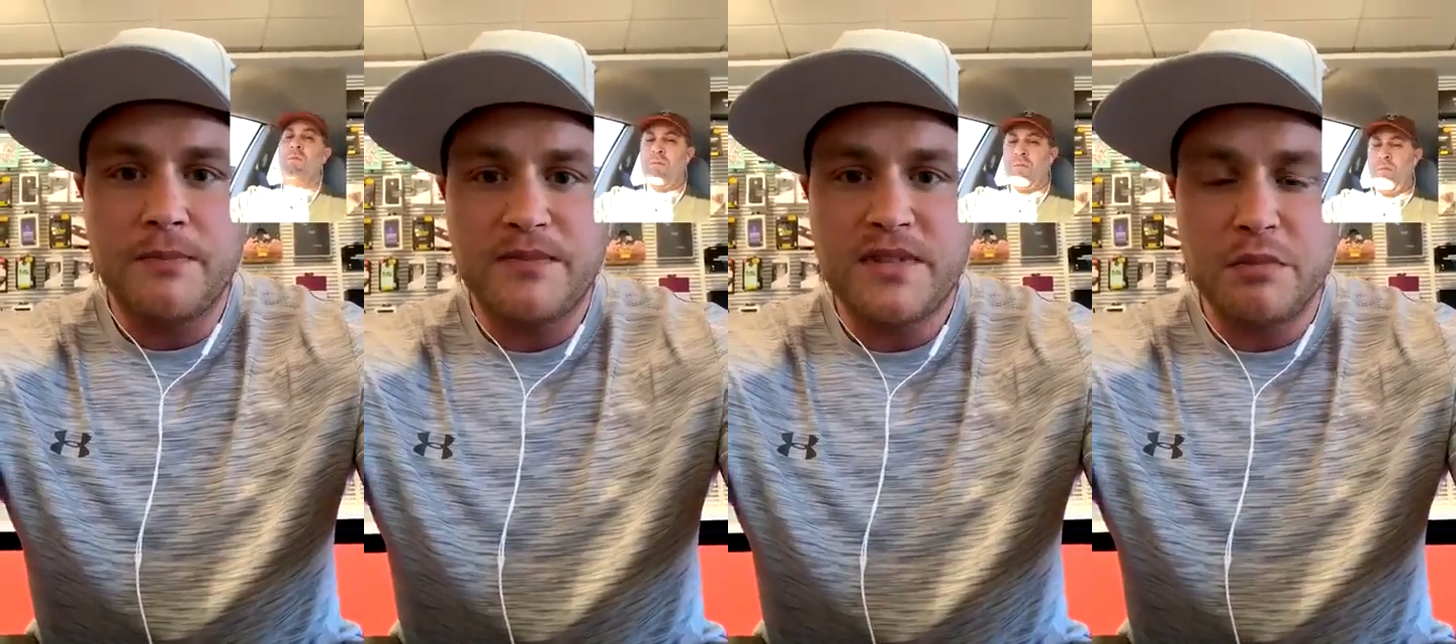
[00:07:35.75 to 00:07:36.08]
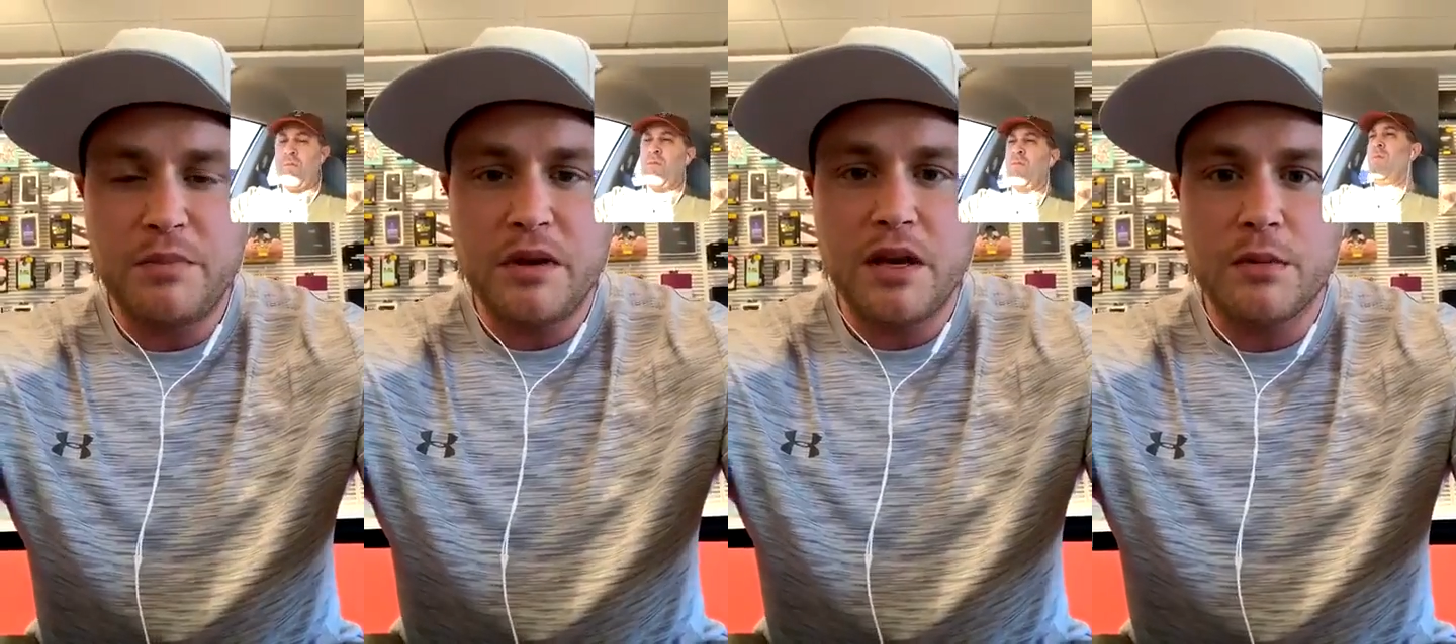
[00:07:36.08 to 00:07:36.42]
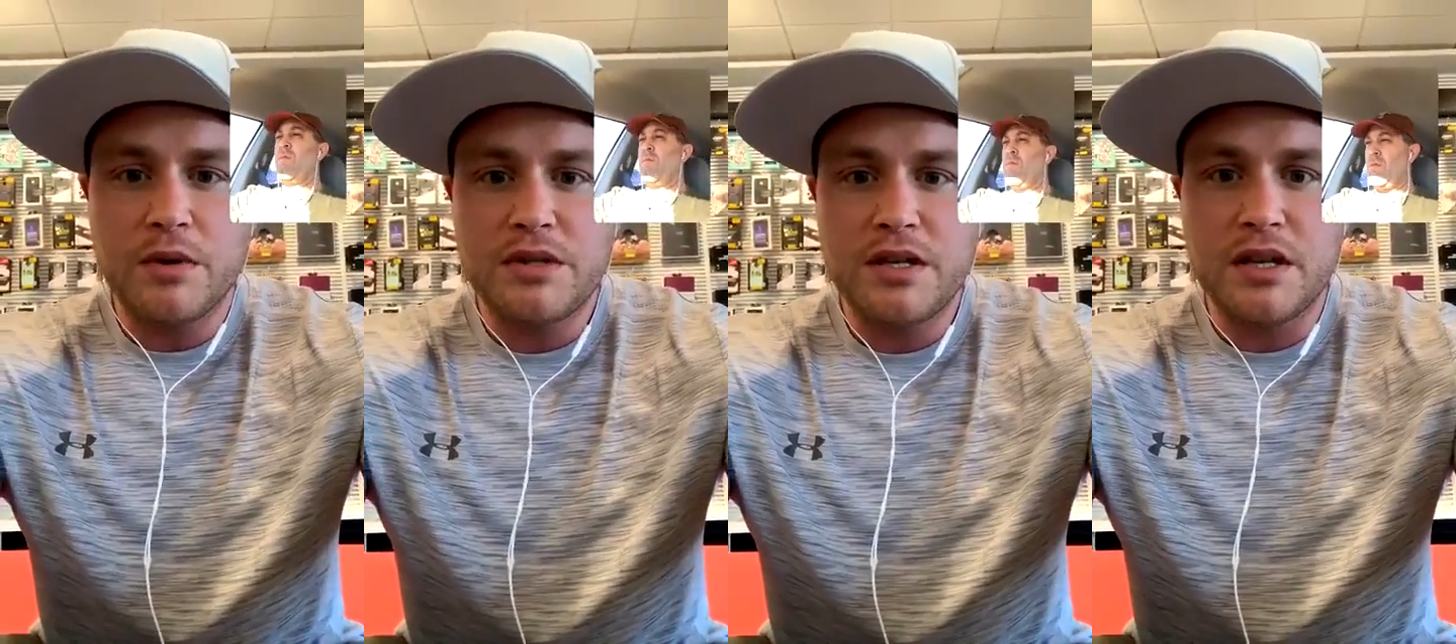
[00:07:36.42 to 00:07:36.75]
to be
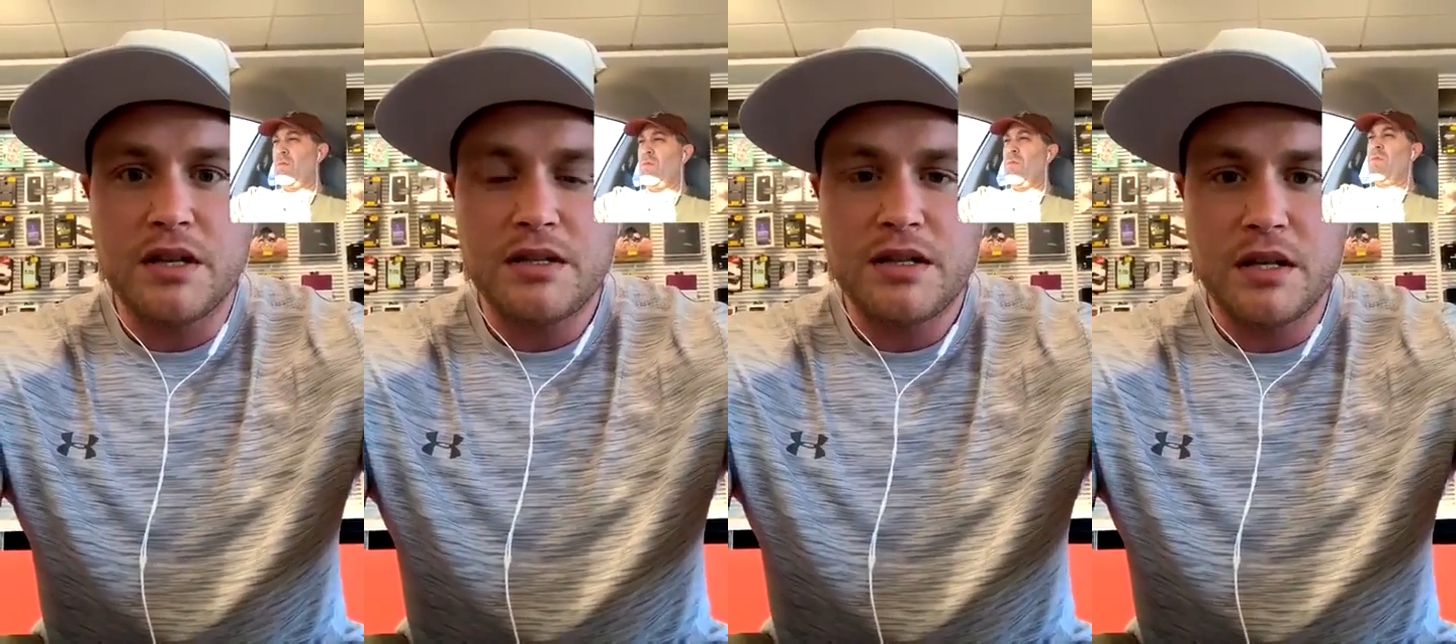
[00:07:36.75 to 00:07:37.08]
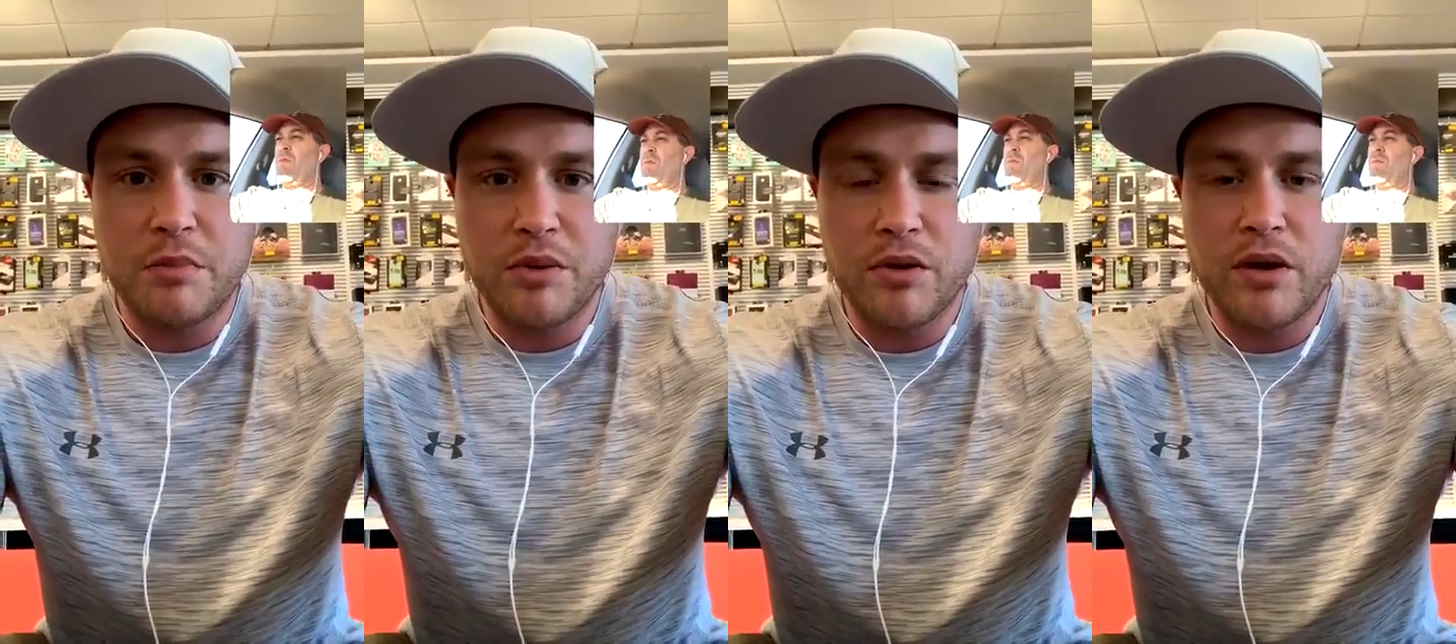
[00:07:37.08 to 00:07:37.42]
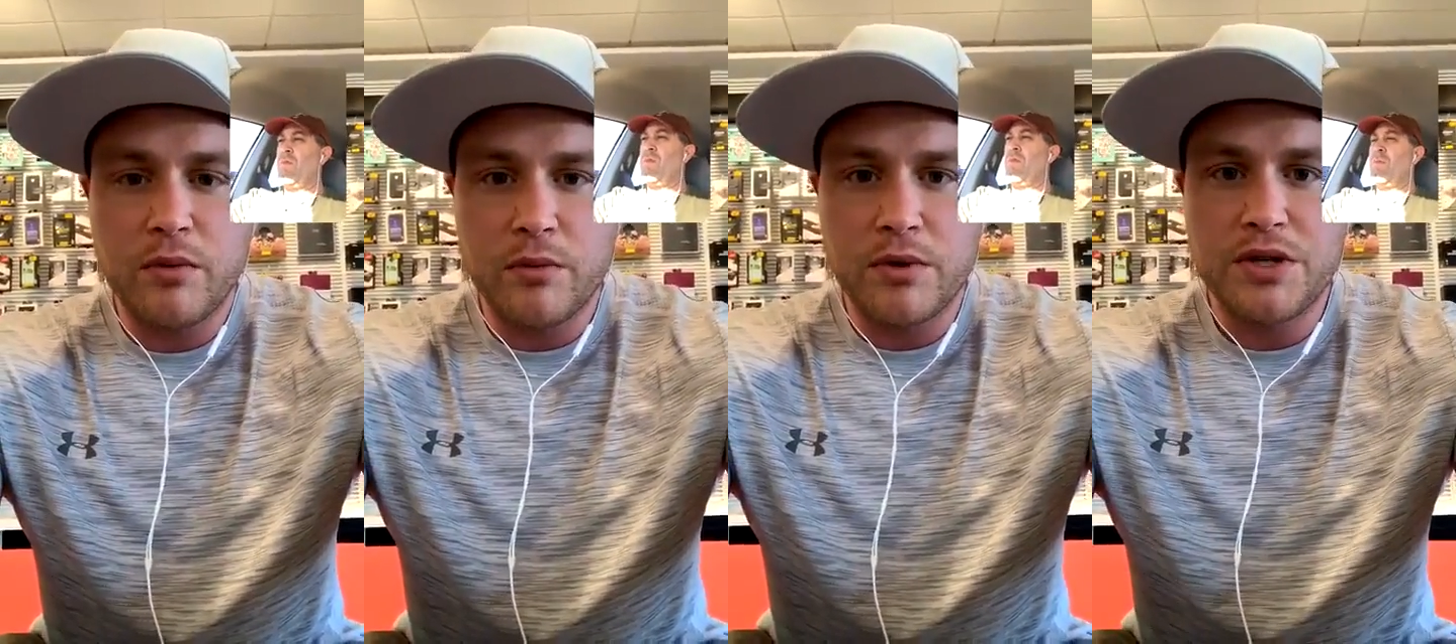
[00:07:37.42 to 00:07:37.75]
able to deploy
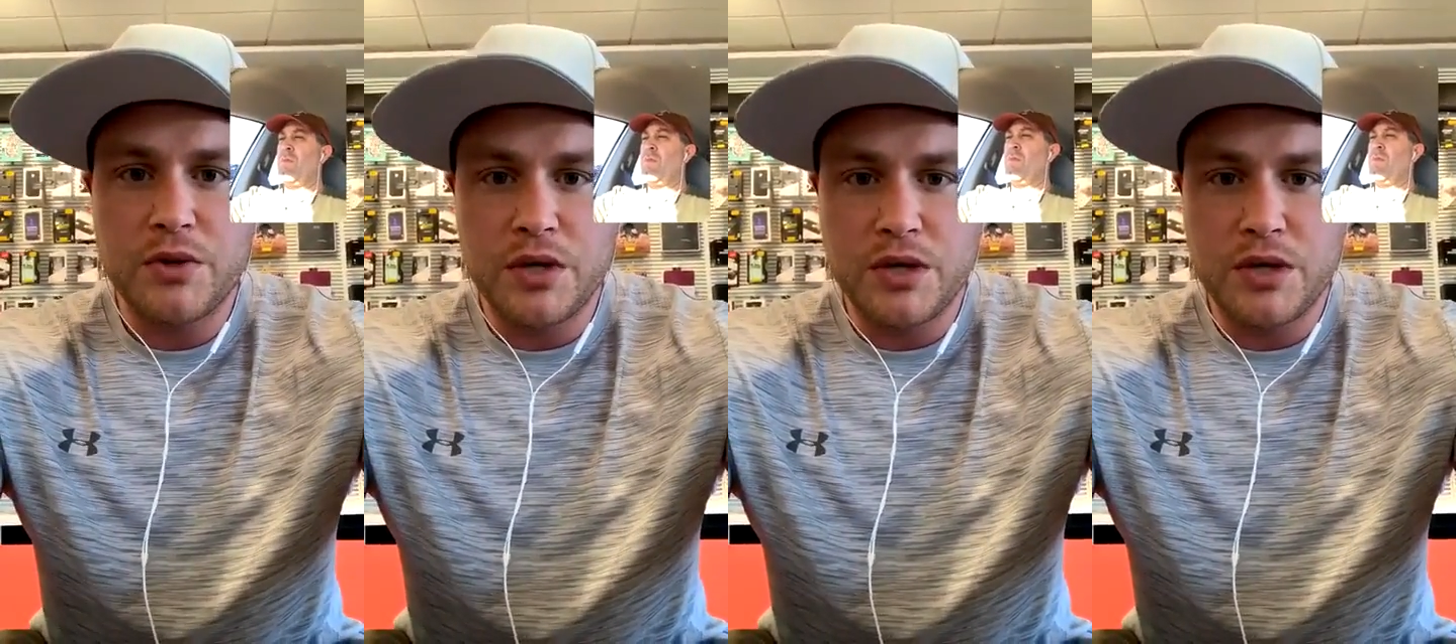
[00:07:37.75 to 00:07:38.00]
when we're doing